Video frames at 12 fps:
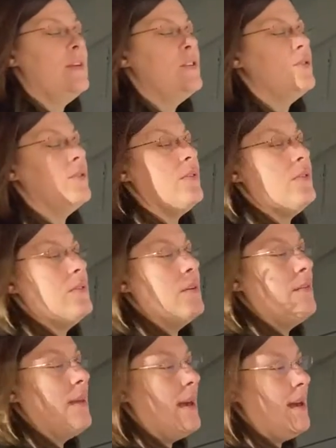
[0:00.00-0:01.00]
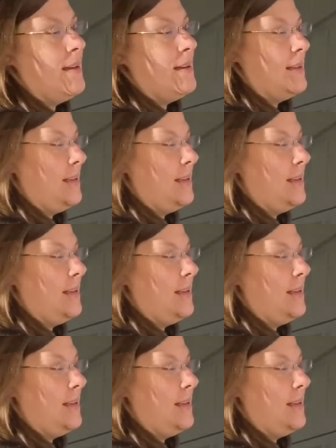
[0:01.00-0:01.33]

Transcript: So you know that